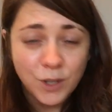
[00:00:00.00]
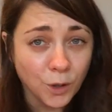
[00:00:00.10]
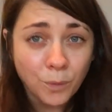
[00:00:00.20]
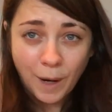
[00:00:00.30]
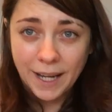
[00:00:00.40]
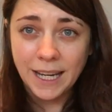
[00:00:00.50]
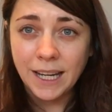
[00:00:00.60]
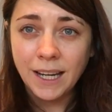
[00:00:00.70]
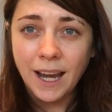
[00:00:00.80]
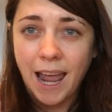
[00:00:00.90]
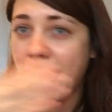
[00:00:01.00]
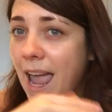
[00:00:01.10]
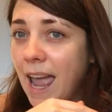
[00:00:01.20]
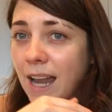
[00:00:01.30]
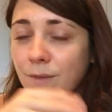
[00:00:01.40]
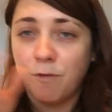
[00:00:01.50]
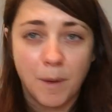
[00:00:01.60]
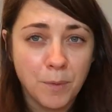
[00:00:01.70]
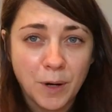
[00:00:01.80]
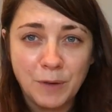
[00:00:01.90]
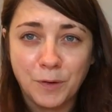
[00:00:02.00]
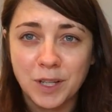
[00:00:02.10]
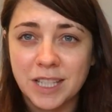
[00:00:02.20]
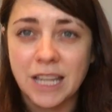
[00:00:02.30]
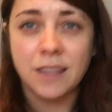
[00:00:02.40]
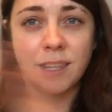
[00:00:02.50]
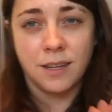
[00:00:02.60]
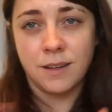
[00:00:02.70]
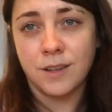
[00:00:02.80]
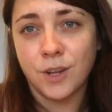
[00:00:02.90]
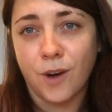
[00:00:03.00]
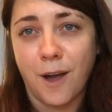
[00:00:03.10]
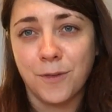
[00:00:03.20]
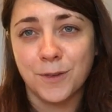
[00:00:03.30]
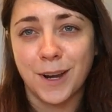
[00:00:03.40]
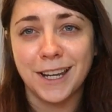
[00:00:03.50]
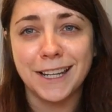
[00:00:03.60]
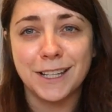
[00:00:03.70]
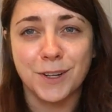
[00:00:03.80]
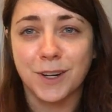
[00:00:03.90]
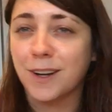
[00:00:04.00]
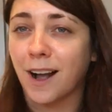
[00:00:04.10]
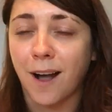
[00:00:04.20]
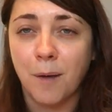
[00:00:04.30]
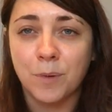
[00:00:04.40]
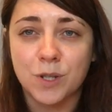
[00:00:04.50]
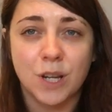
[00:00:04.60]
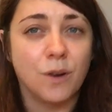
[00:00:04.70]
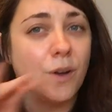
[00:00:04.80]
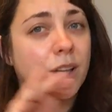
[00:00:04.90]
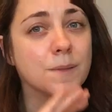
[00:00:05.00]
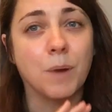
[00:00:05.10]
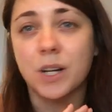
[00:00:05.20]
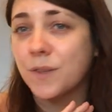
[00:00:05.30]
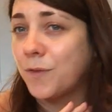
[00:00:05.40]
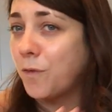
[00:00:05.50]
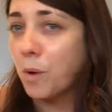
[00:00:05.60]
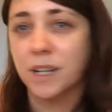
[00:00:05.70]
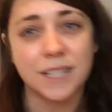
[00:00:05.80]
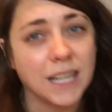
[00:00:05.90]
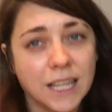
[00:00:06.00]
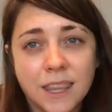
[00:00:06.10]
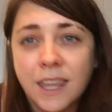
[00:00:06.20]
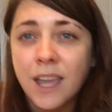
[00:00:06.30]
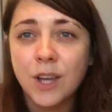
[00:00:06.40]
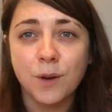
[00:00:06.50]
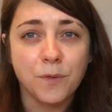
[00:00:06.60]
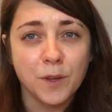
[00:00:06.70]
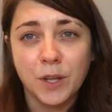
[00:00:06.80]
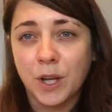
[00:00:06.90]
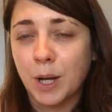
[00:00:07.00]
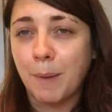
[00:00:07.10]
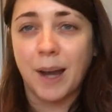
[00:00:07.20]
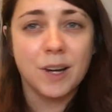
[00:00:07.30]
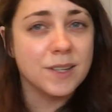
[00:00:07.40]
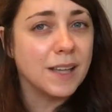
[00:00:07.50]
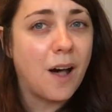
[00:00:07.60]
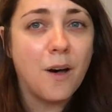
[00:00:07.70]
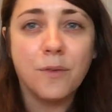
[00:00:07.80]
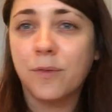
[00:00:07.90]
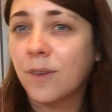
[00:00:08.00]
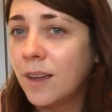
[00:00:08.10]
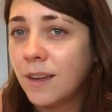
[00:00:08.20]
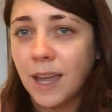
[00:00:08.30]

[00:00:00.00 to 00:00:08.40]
you're ready, and February 14th, you're off and running and you're accomplishing goals. March 14th, you're feeling good about yourself.